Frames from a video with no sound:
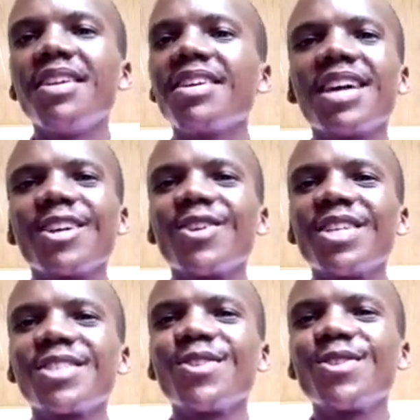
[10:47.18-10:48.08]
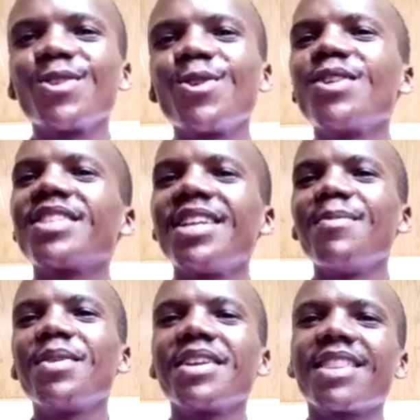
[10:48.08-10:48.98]
calculation. So don't
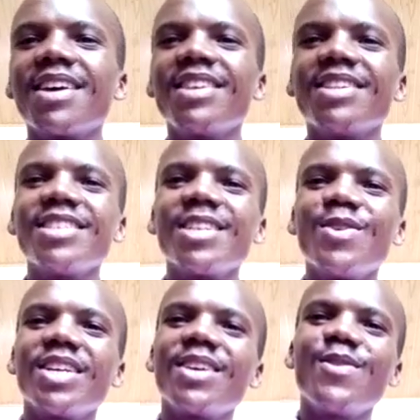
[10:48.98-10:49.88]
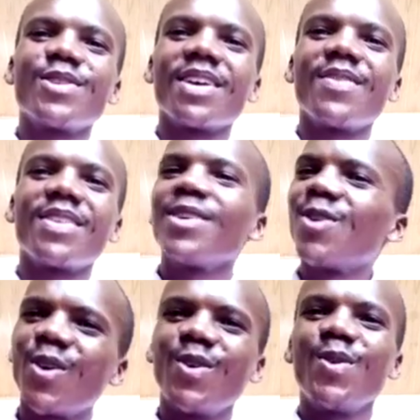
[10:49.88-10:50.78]
celebrate that the teacher will give you something.
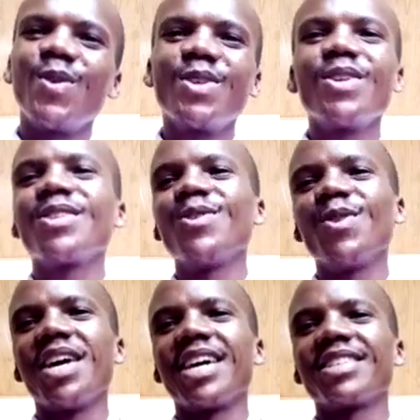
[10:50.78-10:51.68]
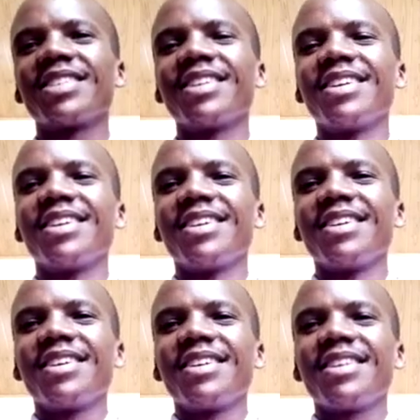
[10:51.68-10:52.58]
No, we don't do that.
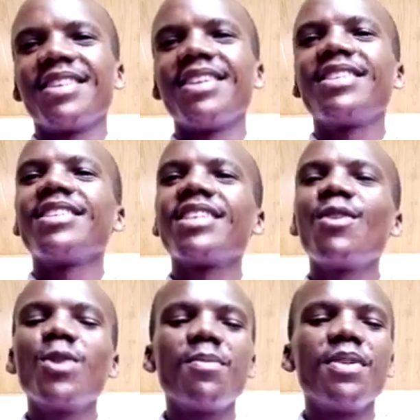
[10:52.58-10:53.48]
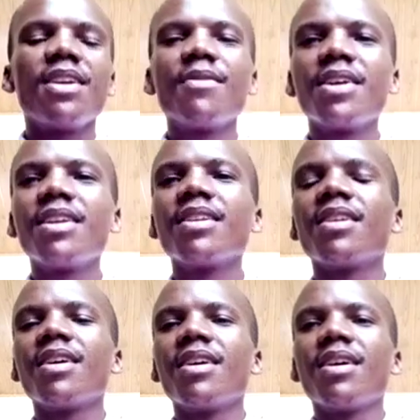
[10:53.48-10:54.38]
The teacher will be given
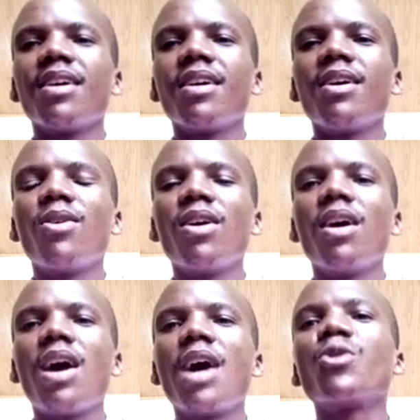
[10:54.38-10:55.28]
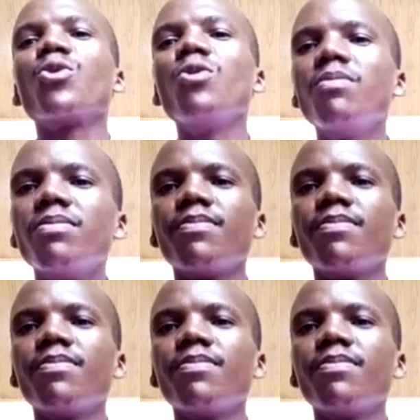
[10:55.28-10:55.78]
a room